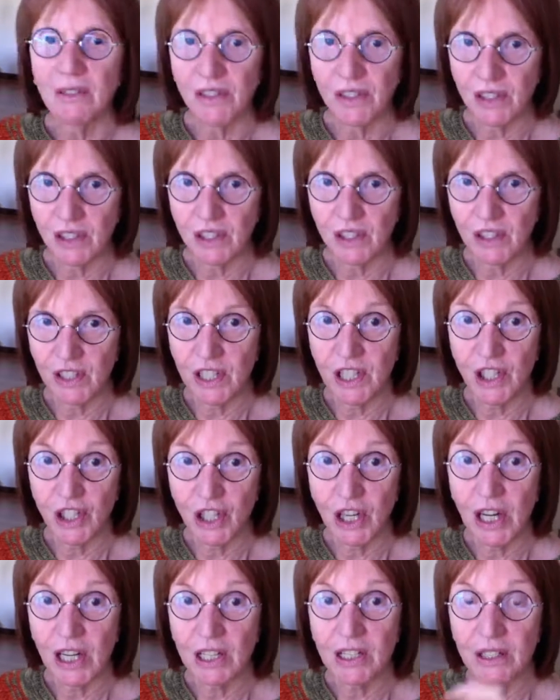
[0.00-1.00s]

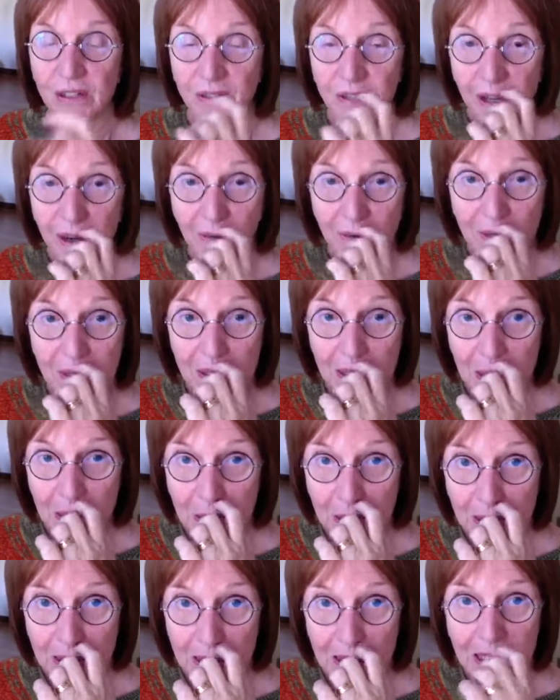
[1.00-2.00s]
7
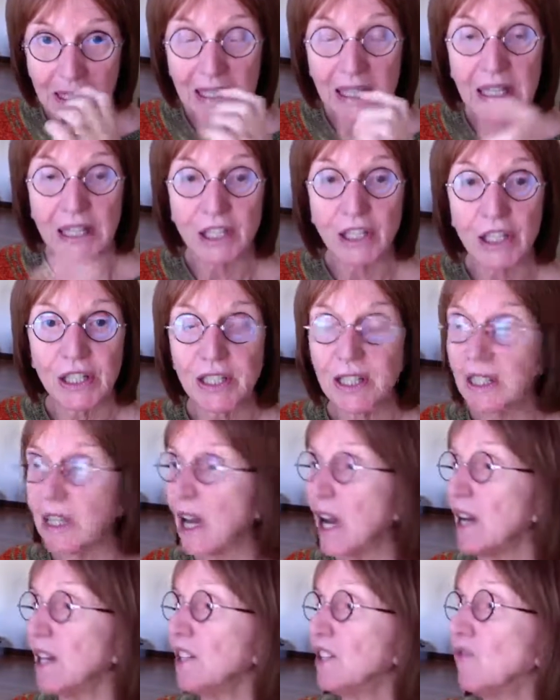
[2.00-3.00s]
stitches to the inch, is
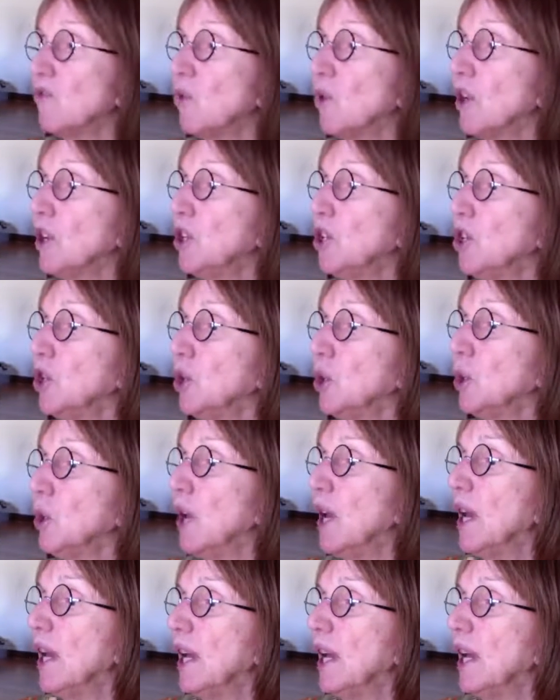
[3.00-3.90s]
size 42.